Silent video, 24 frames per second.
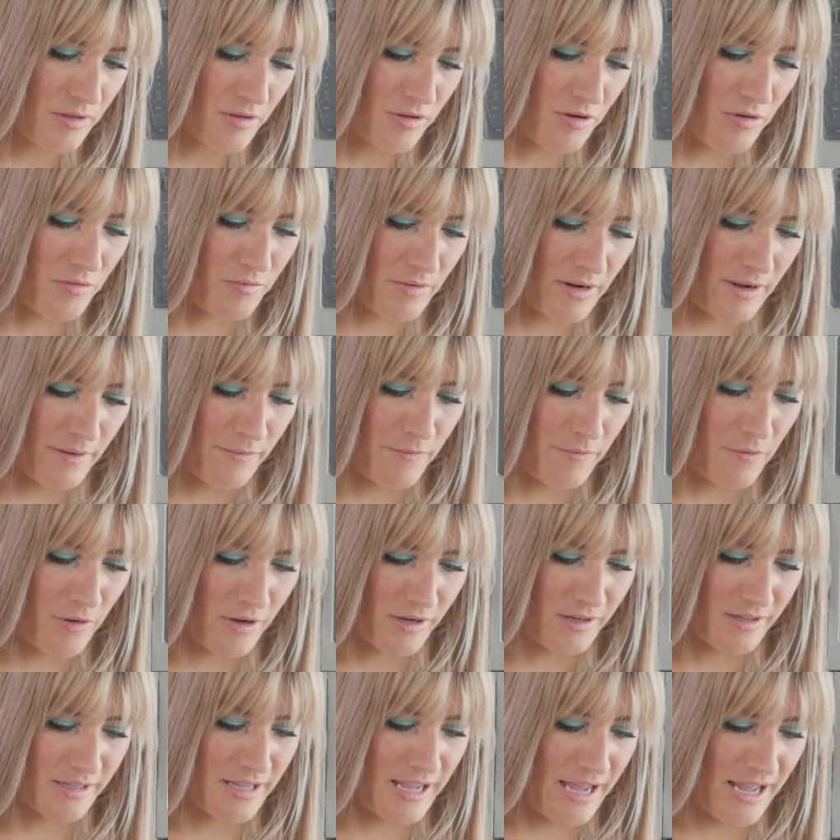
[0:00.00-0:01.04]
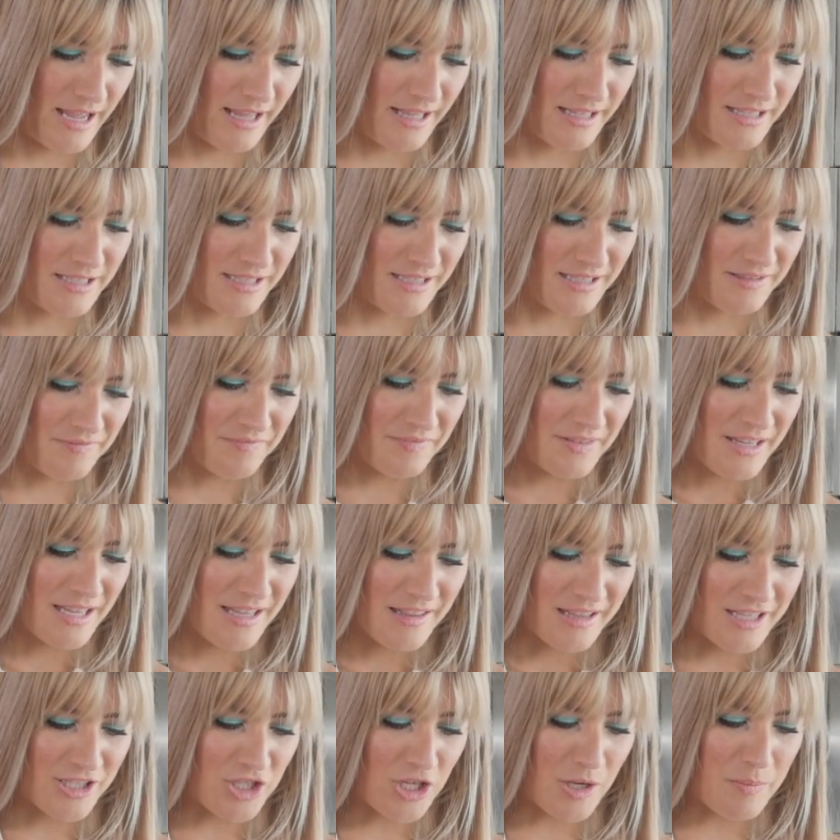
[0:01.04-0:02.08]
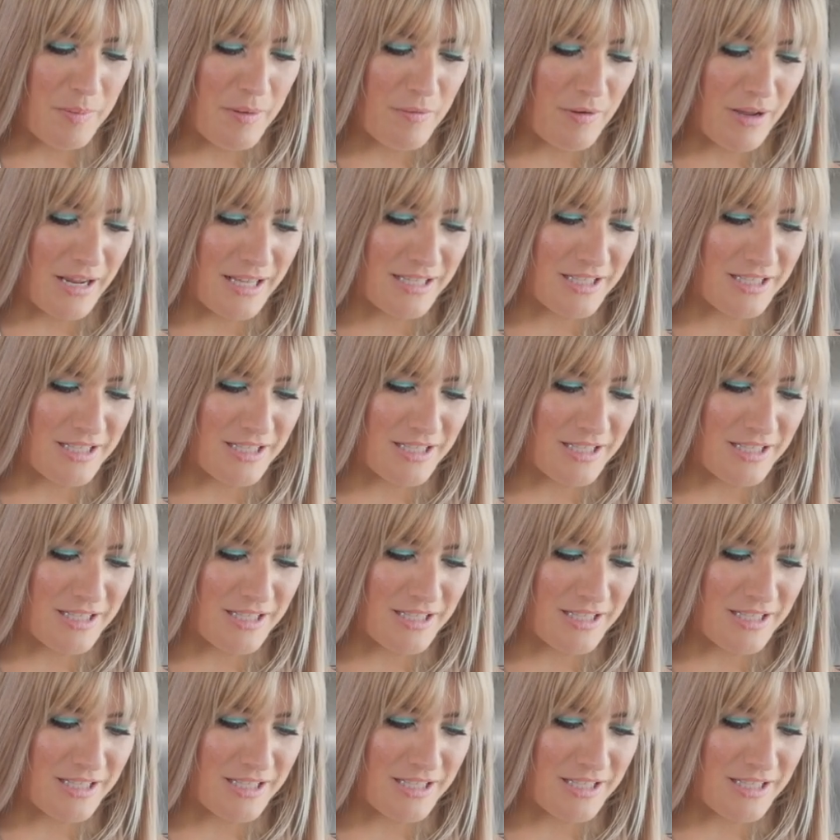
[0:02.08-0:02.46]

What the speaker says: Go wait for it. Yeah, it's the chickpea one.